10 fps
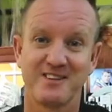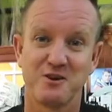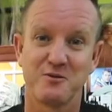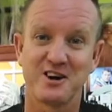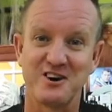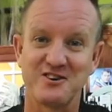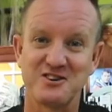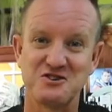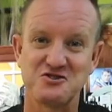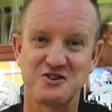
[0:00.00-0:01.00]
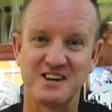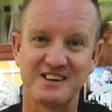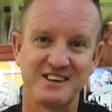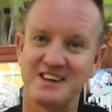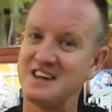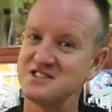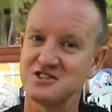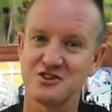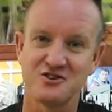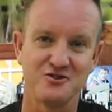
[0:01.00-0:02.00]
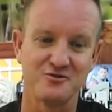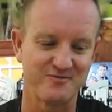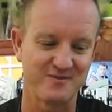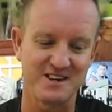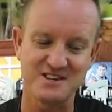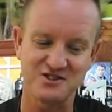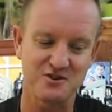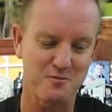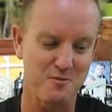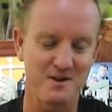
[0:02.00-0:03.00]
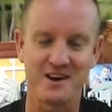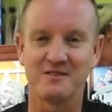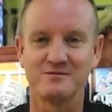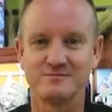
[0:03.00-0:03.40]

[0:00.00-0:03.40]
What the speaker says: There we go. Enjoy. Easy to do. Easy to prepare.